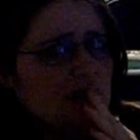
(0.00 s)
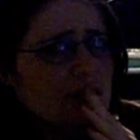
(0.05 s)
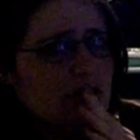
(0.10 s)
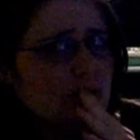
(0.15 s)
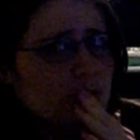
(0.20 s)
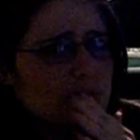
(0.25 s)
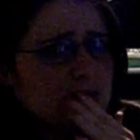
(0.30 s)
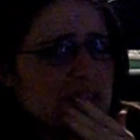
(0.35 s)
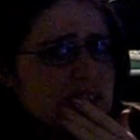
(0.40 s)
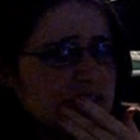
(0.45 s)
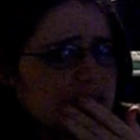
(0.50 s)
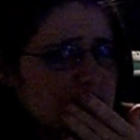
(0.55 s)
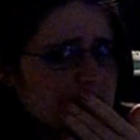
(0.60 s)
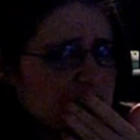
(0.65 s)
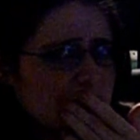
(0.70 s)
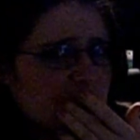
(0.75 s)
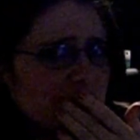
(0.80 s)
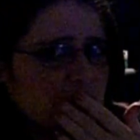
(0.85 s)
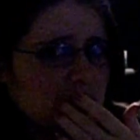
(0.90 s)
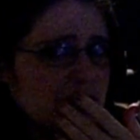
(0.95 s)
they don't
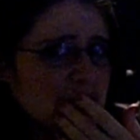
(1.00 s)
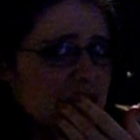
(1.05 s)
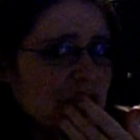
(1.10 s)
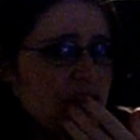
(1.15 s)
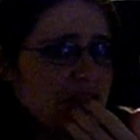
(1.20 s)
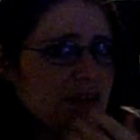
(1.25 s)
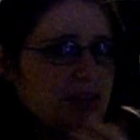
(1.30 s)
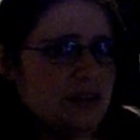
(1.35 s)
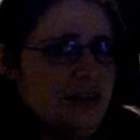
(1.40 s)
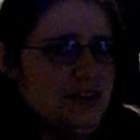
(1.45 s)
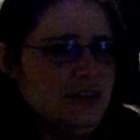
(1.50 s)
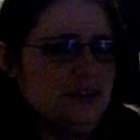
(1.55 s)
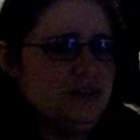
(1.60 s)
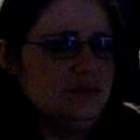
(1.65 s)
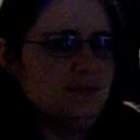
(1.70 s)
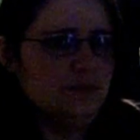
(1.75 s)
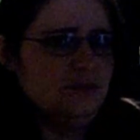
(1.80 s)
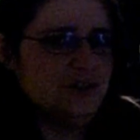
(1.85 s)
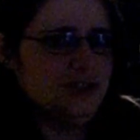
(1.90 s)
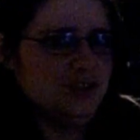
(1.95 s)
necessarily die. They
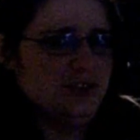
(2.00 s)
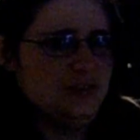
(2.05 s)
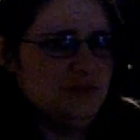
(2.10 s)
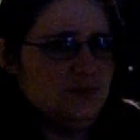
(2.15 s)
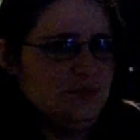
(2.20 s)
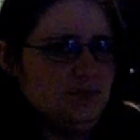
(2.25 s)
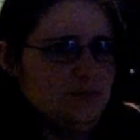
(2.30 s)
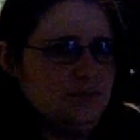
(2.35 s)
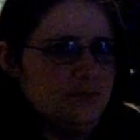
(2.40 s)
just